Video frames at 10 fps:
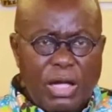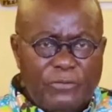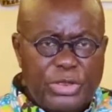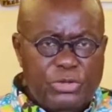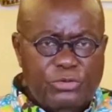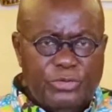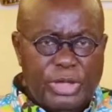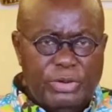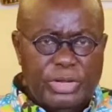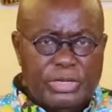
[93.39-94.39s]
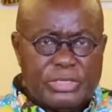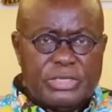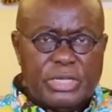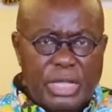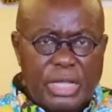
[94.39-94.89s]
of the new
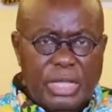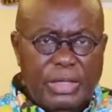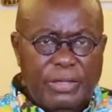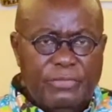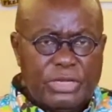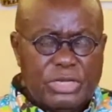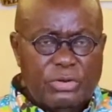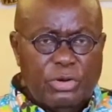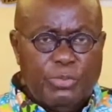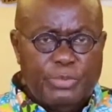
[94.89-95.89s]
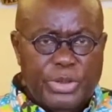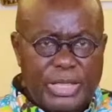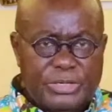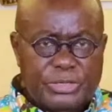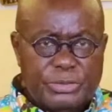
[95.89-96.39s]
variants in the general
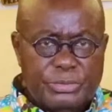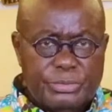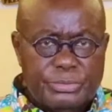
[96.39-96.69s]
population.